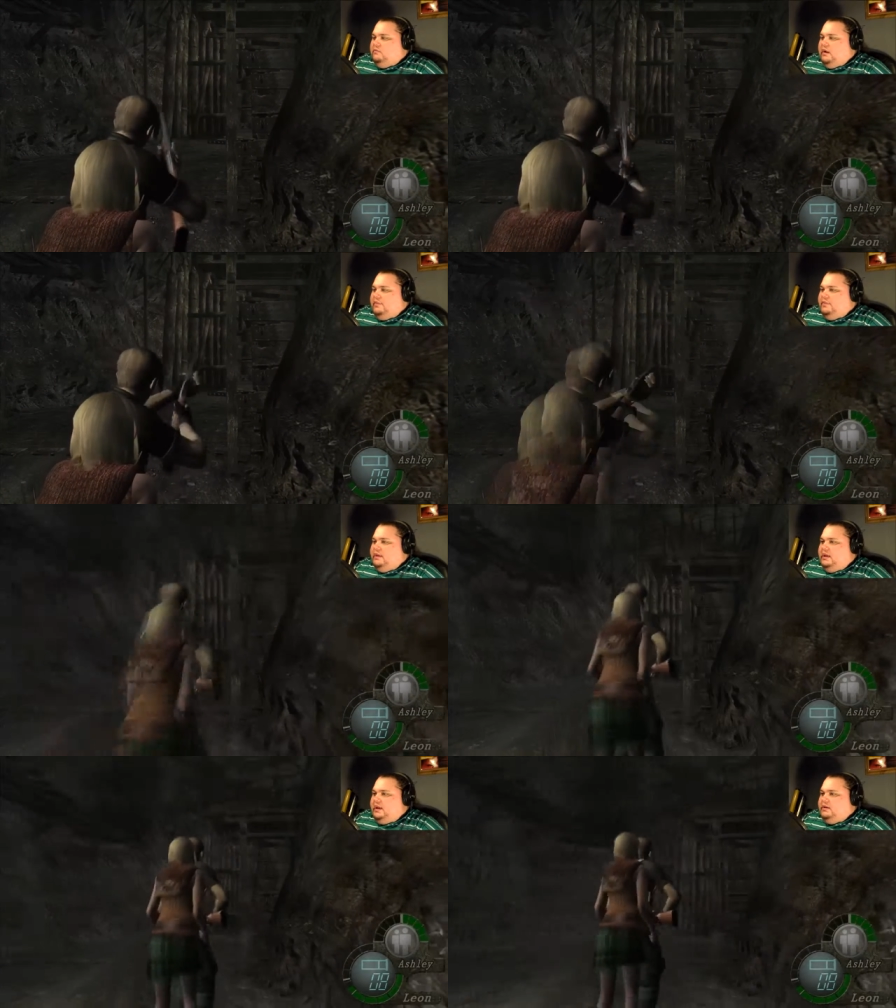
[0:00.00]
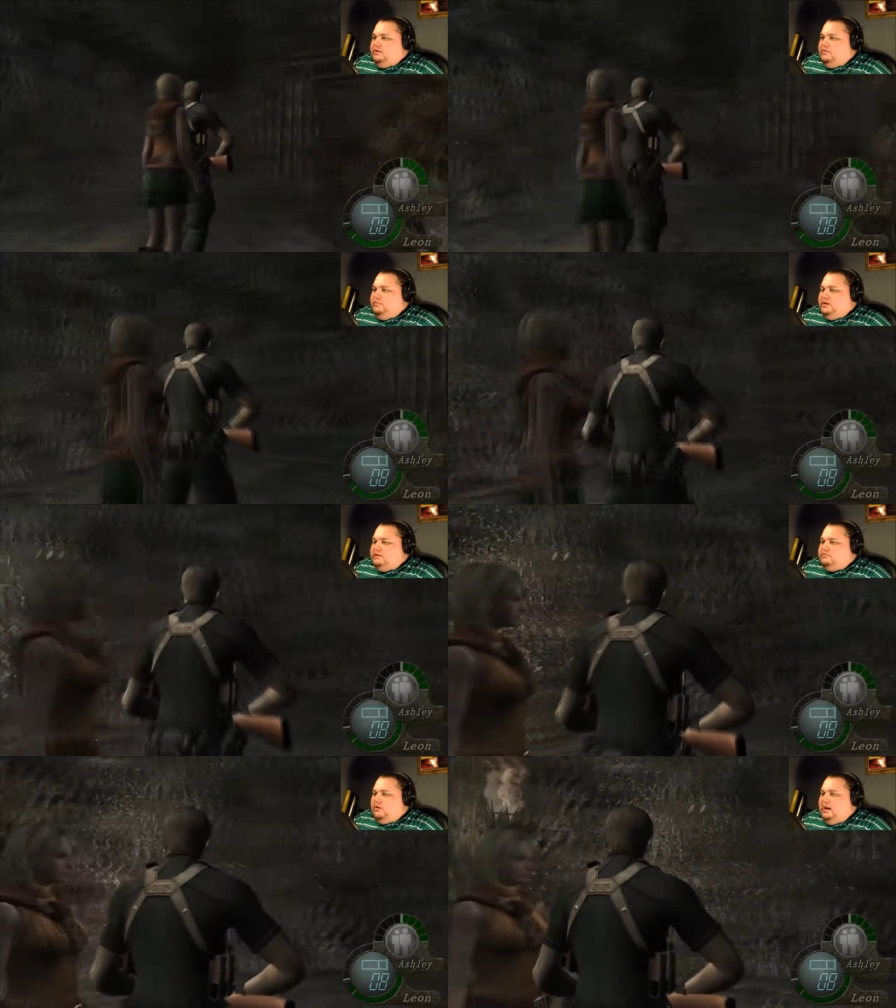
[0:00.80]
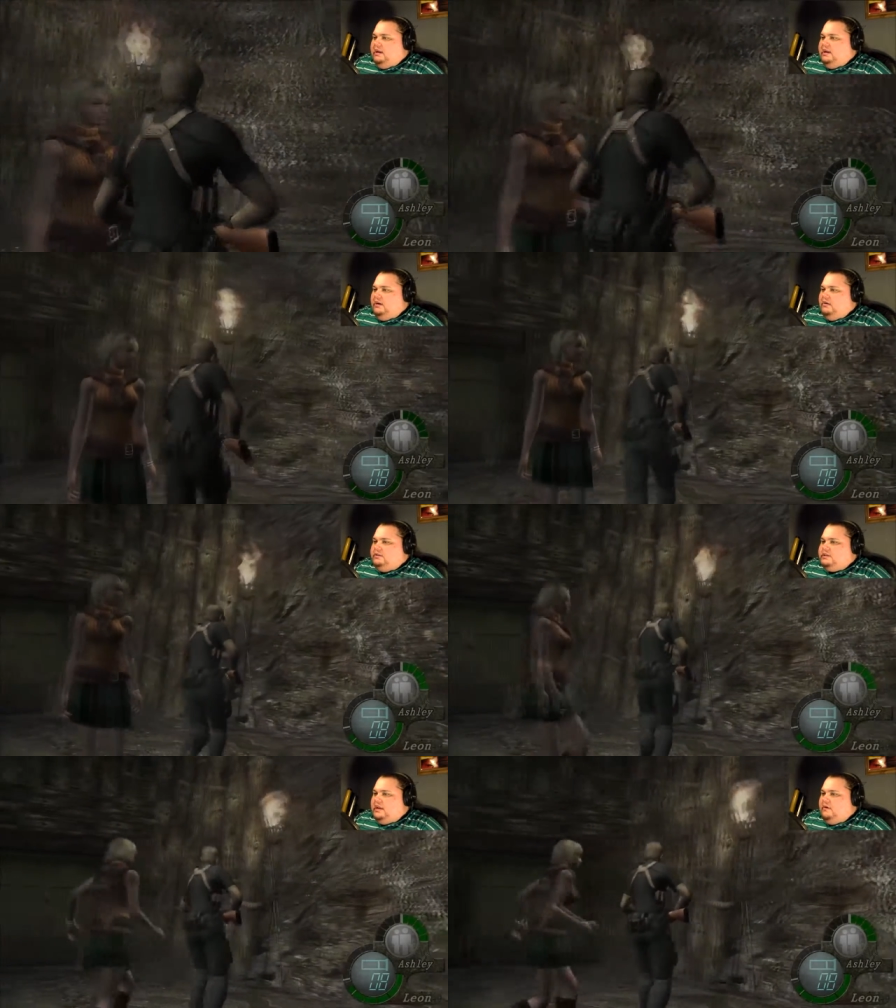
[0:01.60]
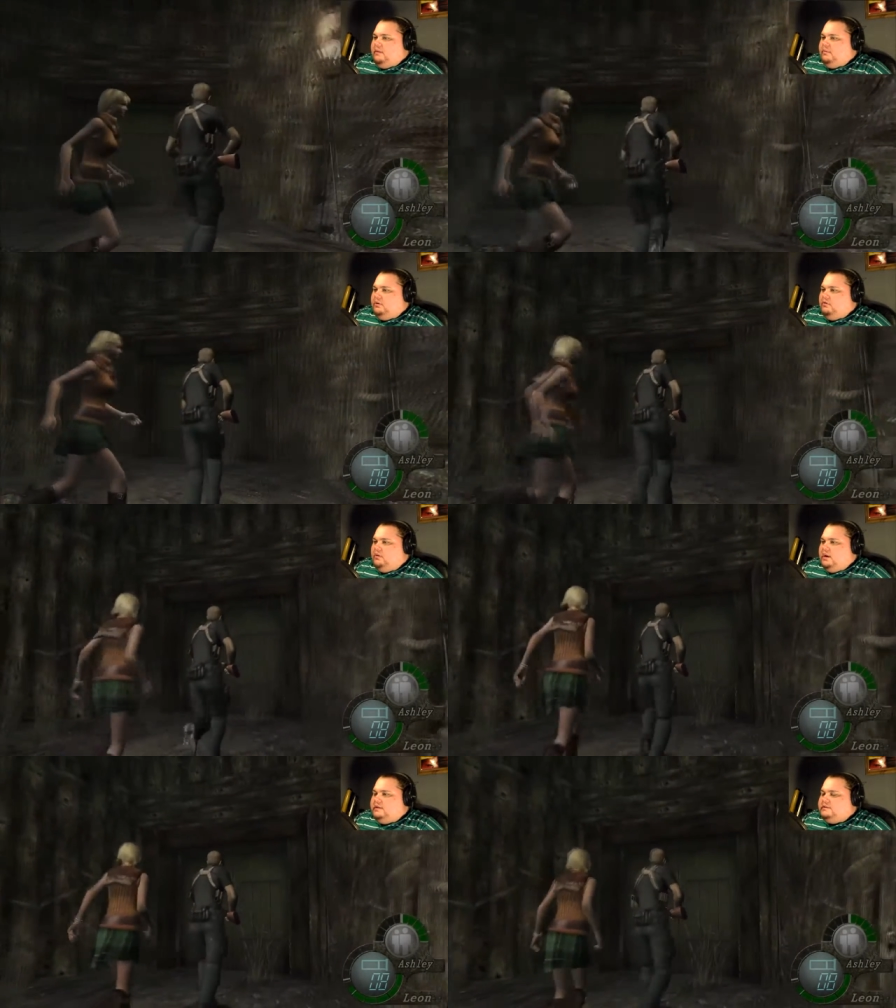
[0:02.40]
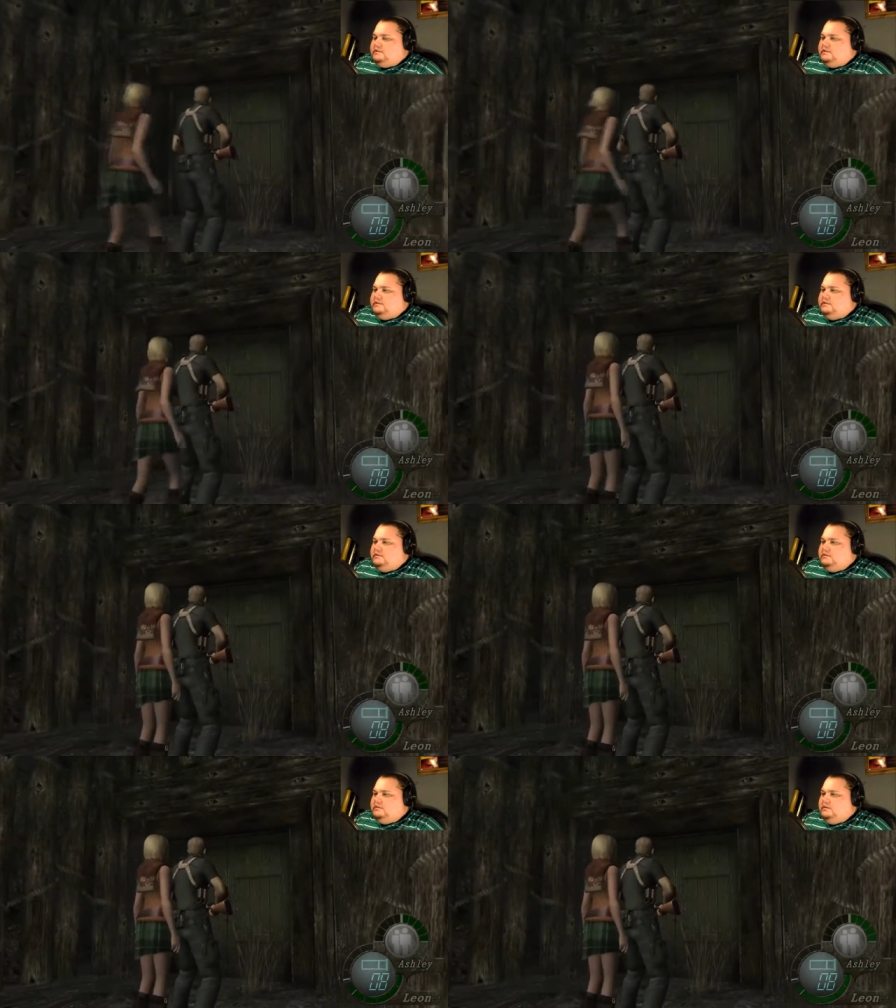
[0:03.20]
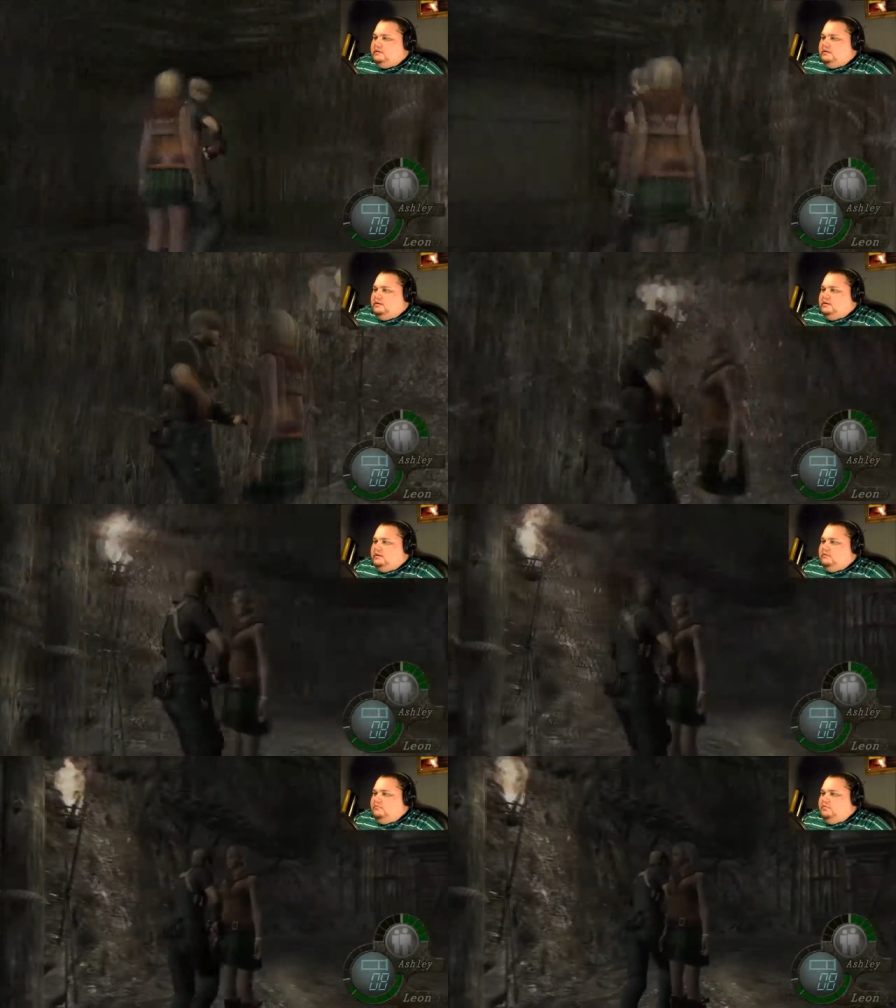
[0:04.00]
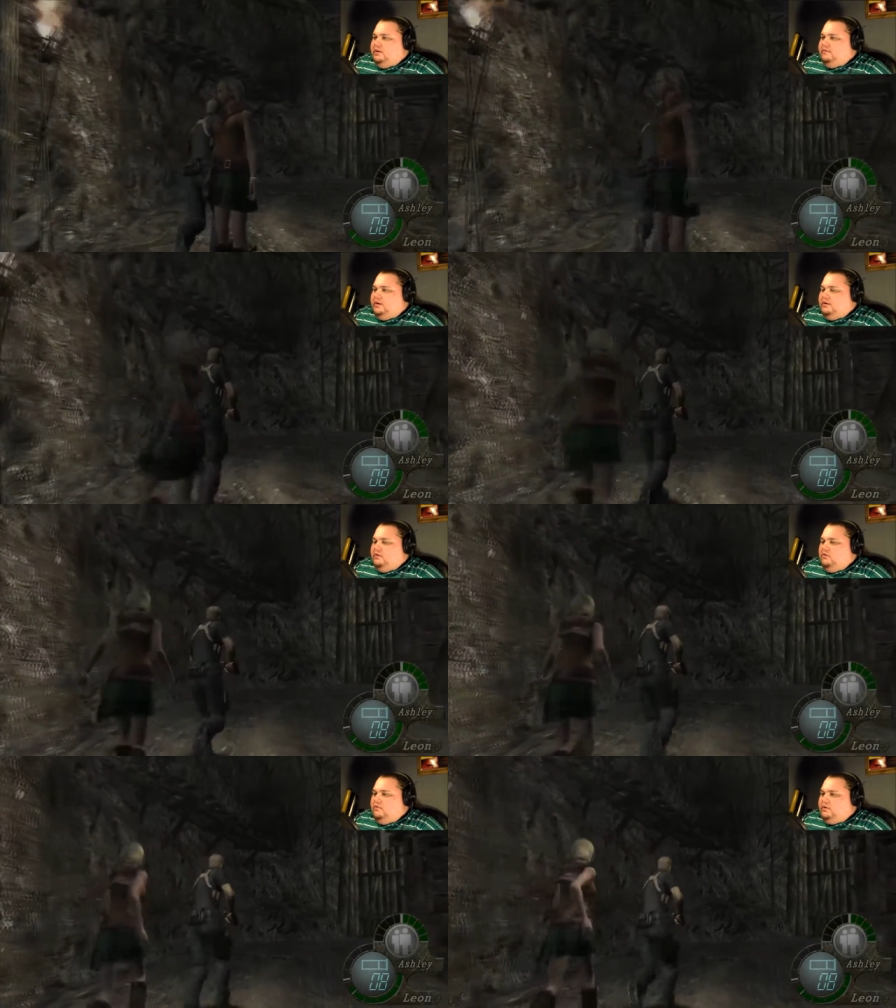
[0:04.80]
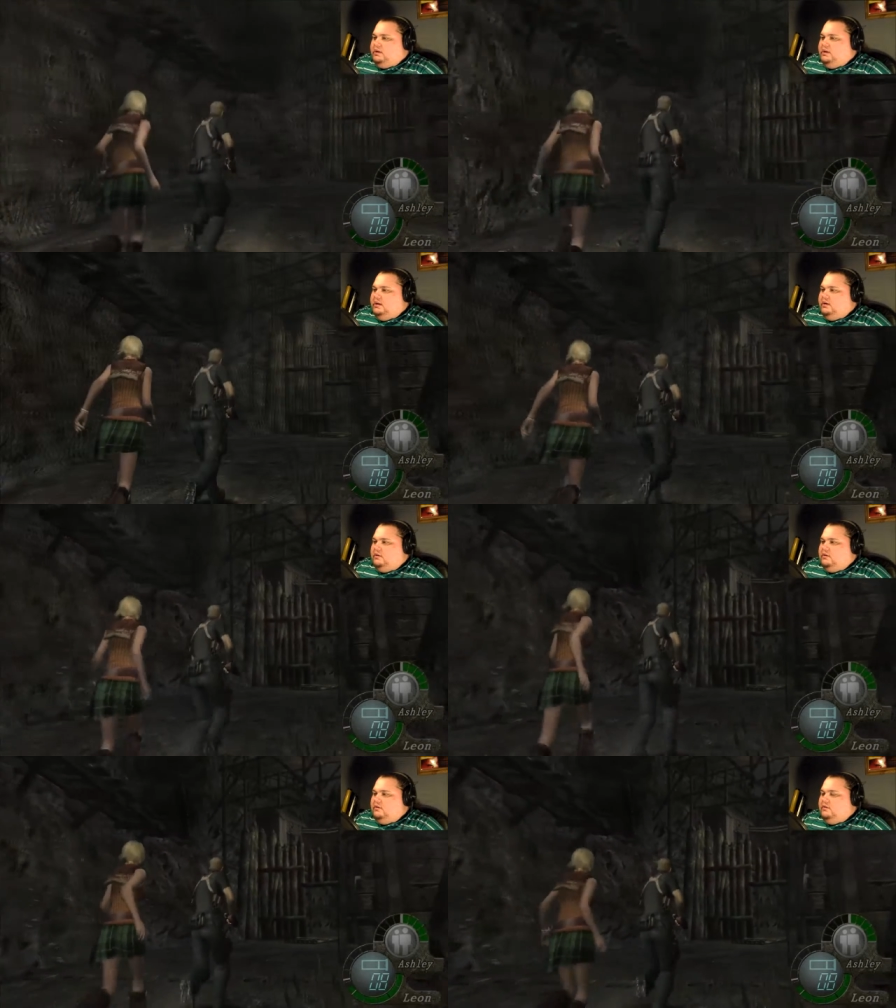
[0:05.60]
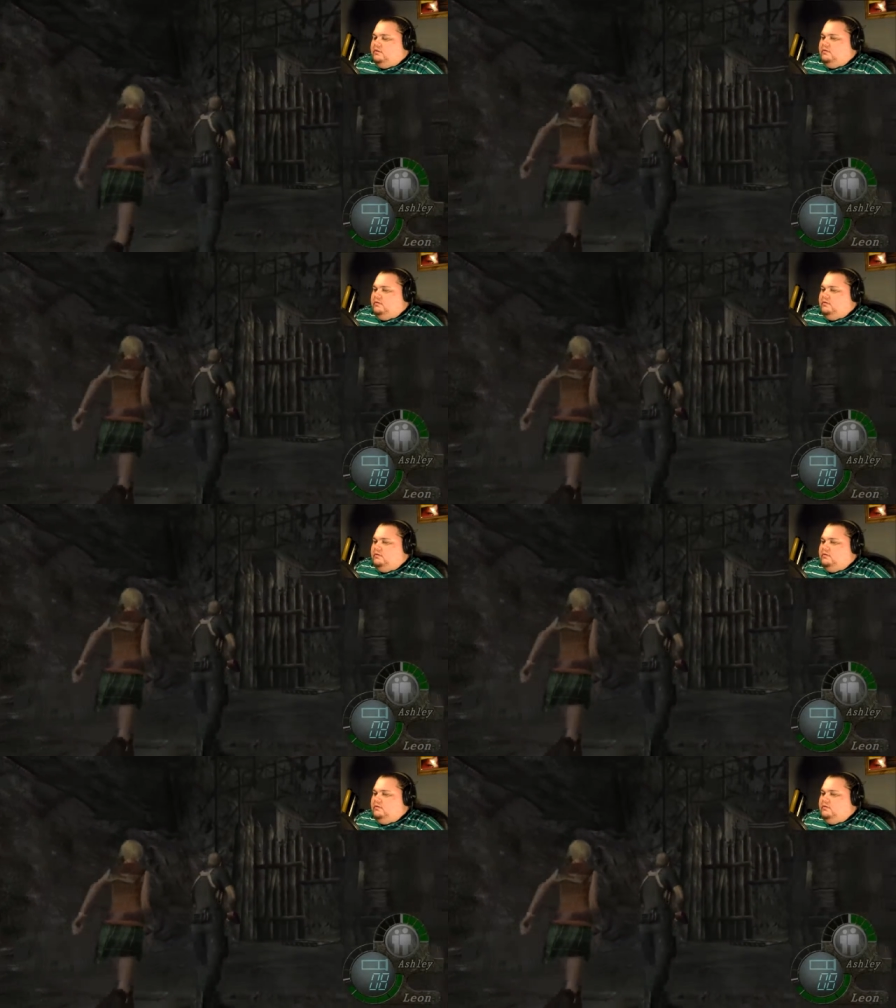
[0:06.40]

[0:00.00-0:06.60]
what I think I can do, because right here is how I progress. But if I go over here...